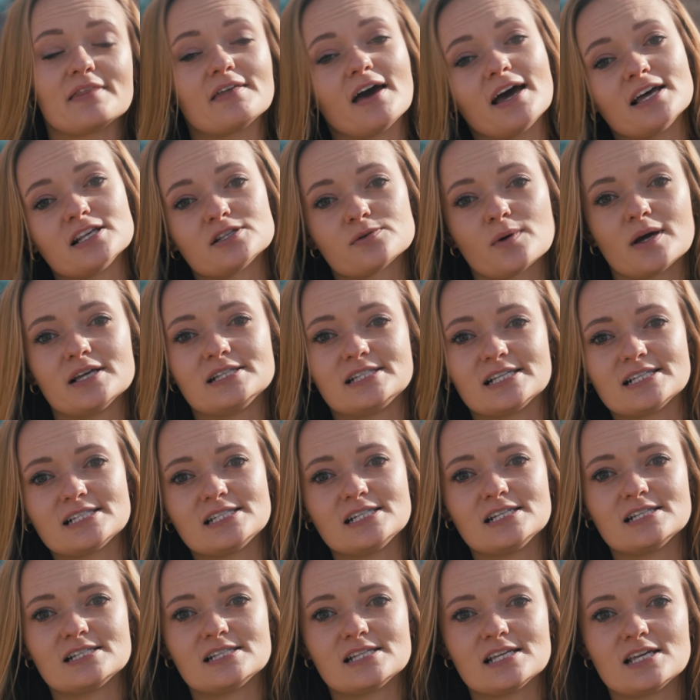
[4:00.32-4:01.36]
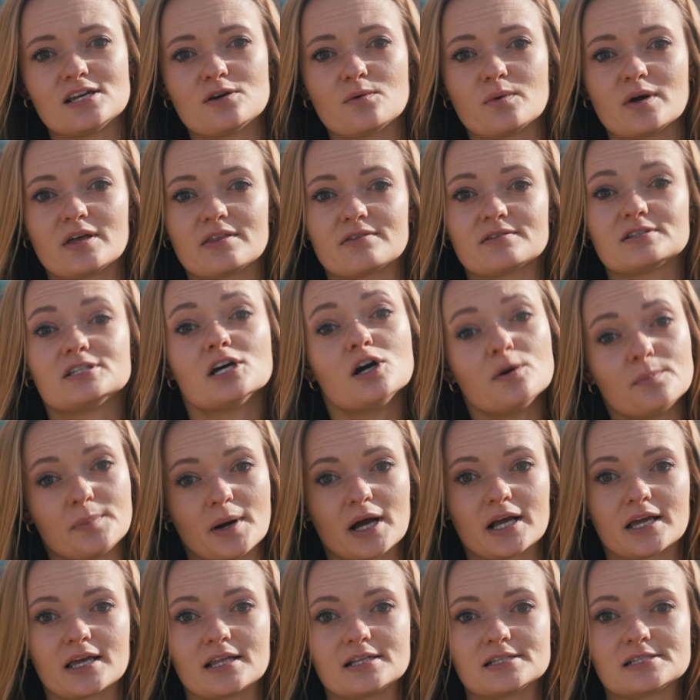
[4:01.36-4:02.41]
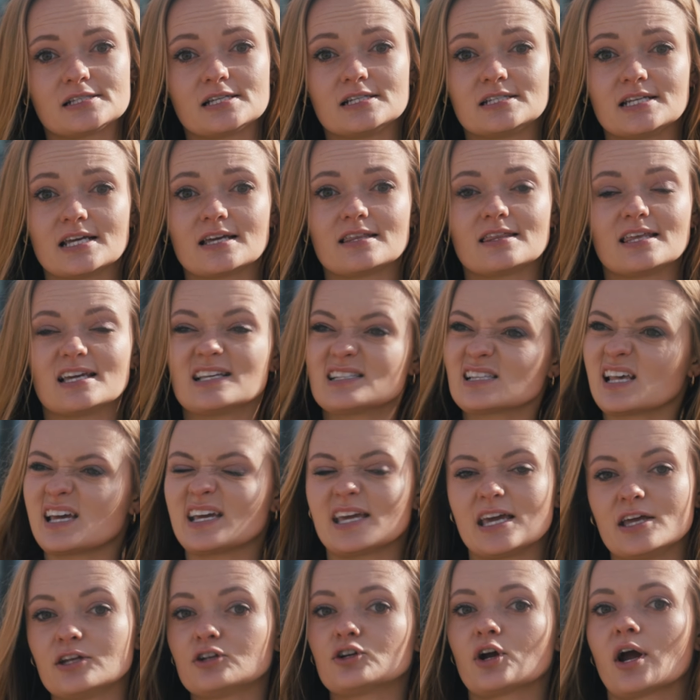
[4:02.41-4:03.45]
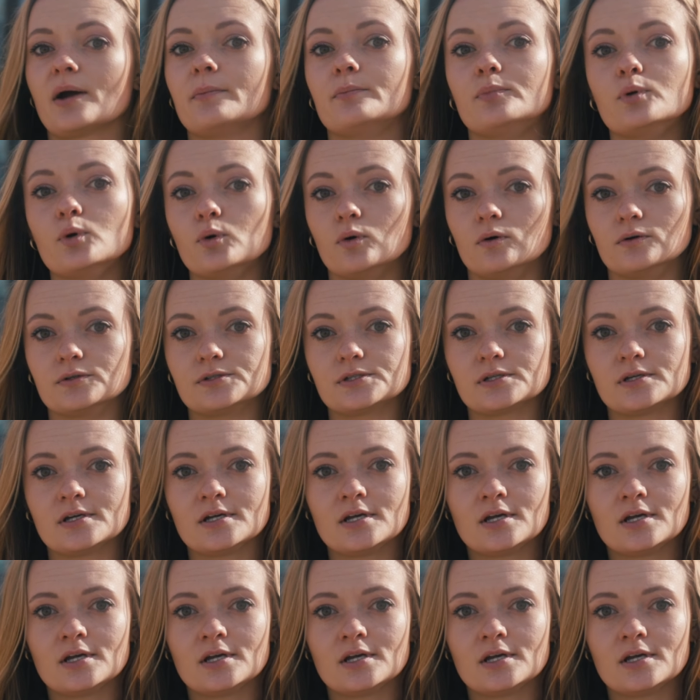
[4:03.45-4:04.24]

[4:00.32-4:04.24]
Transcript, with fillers: the SY60C with tilt buckets to dig things like in-ground pools.